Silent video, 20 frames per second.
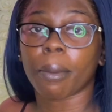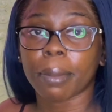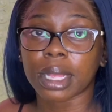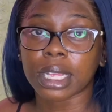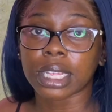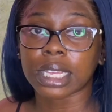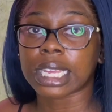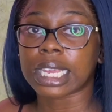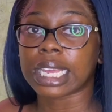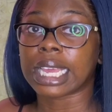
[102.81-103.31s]

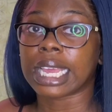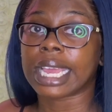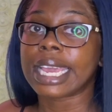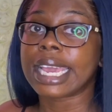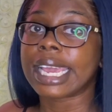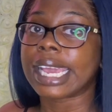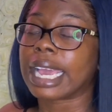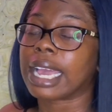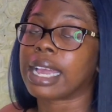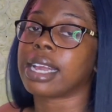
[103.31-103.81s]

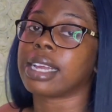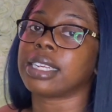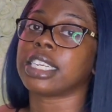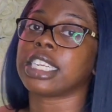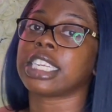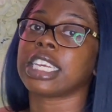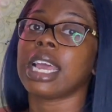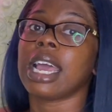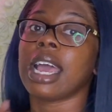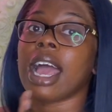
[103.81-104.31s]
milky
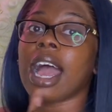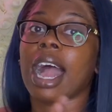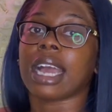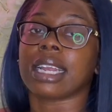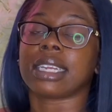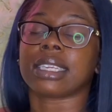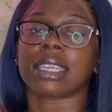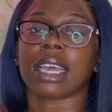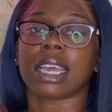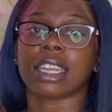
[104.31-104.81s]
and I
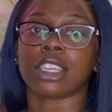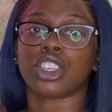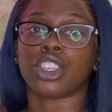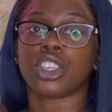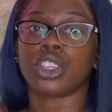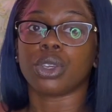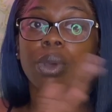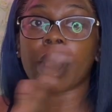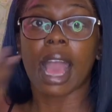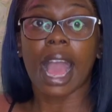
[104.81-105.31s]
decided
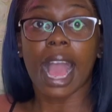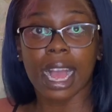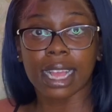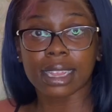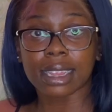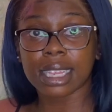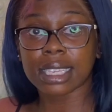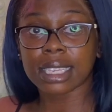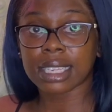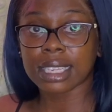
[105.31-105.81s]
to
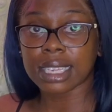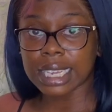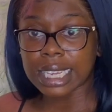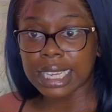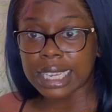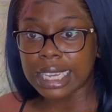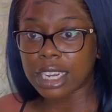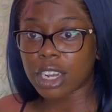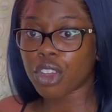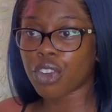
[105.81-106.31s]
add this
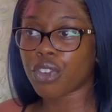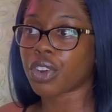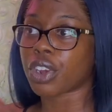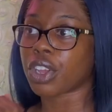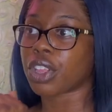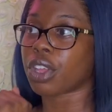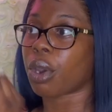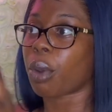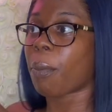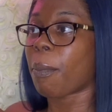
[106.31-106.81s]
in for a
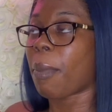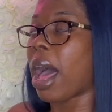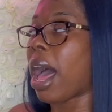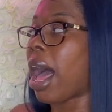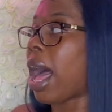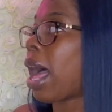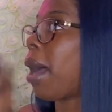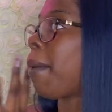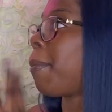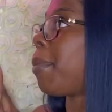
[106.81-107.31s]
little
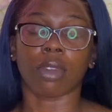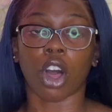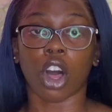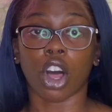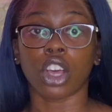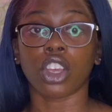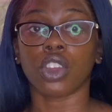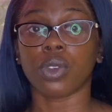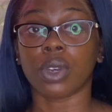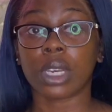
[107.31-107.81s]
pop.
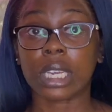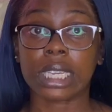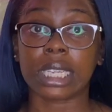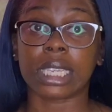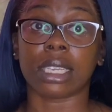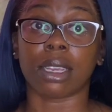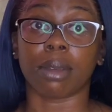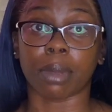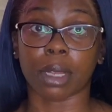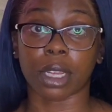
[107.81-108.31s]
All you need
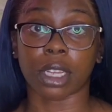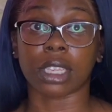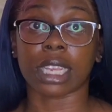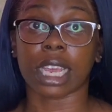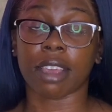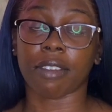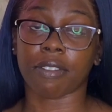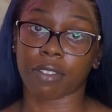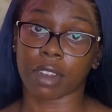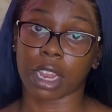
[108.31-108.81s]
to build
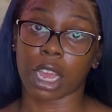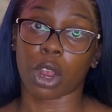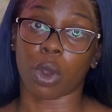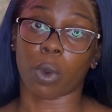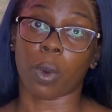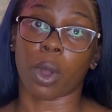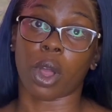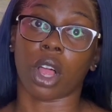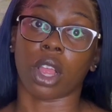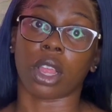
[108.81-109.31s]
a flower
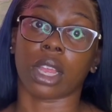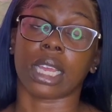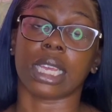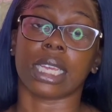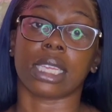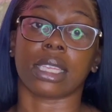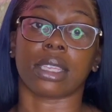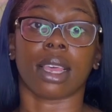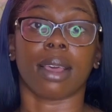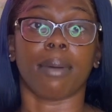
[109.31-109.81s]
wall
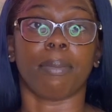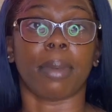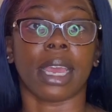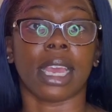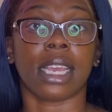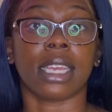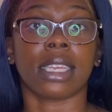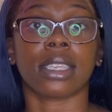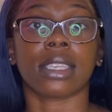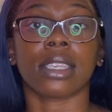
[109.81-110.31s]
is a
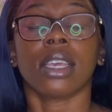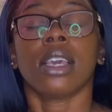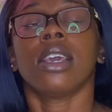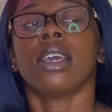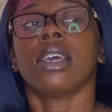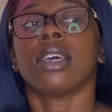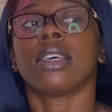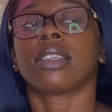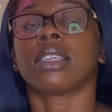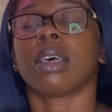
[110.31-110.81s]
base.
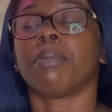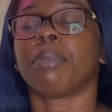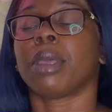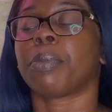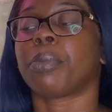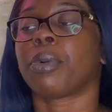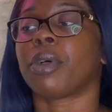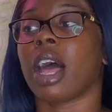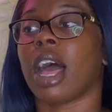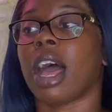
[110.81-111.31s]
Some
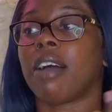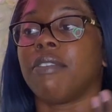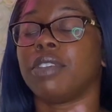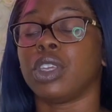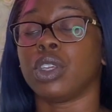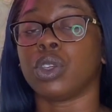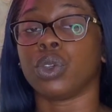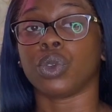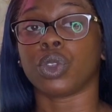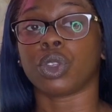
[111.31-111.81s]
people have
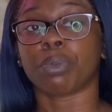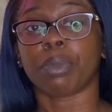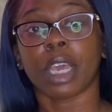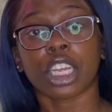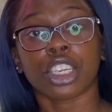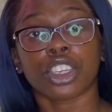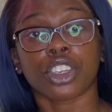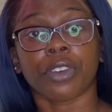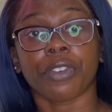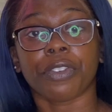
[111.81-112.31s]
used
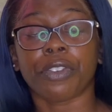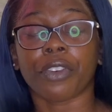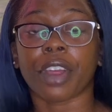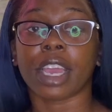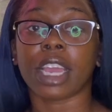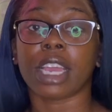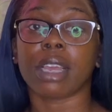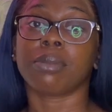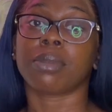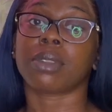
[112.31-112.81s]
picture
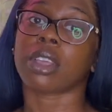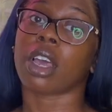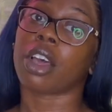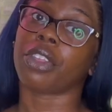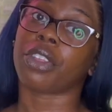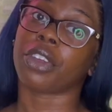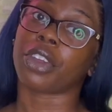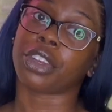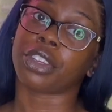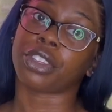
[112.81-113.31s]
frames,
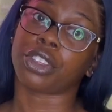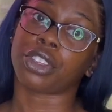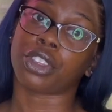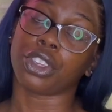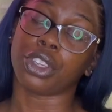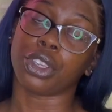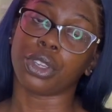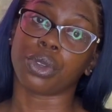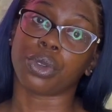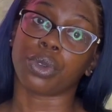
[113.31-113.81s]
others
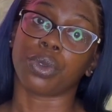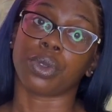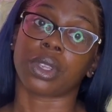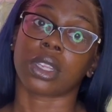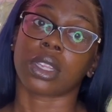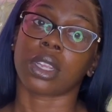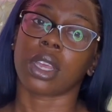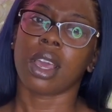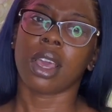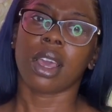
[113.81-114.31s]

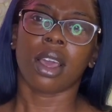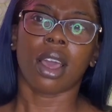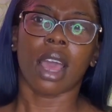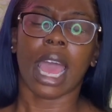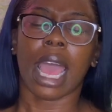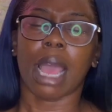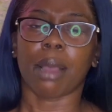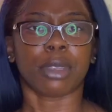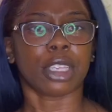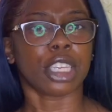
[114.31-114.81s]
used
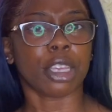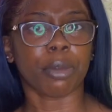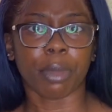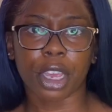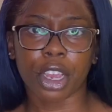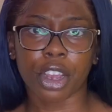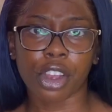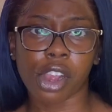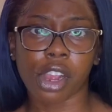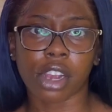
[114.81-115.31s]
empty
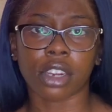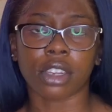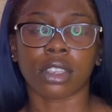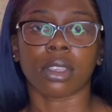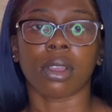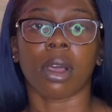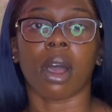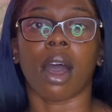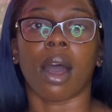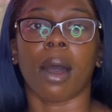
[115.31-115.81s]

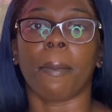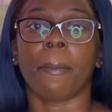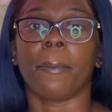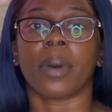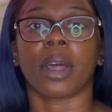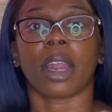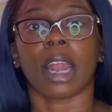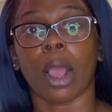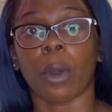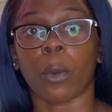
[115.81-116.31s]
mirrors, um,
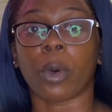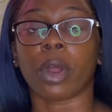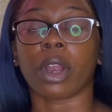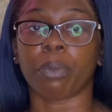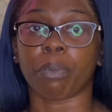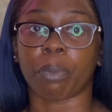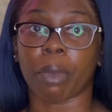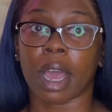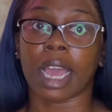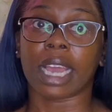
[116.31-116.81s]
but I wanted
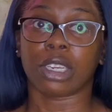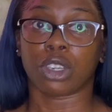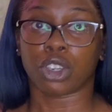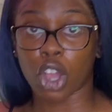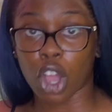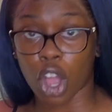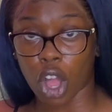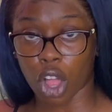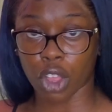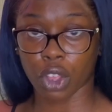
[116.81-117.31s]
mine
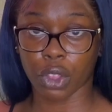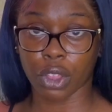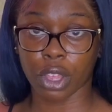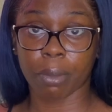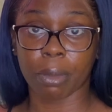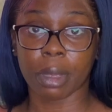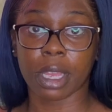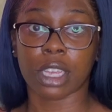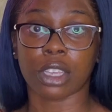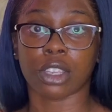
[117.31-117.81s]
taller
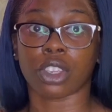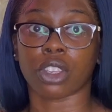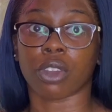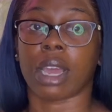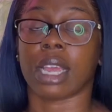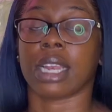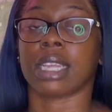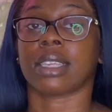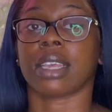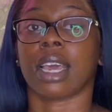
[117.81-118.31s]
than me, so I
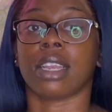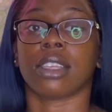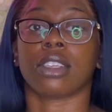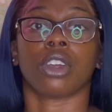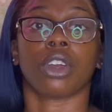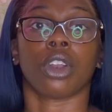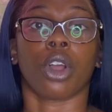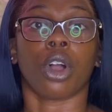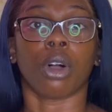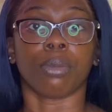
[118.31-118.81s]
decided to
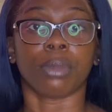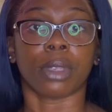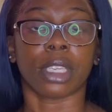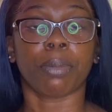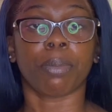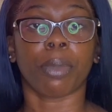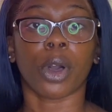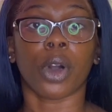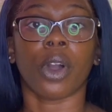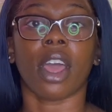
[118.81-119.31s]
go to Home
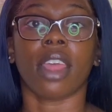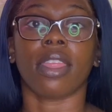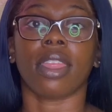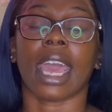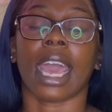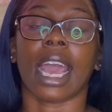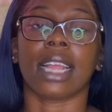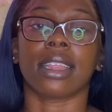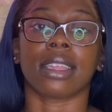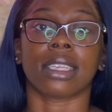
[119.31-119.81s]
Depot and they had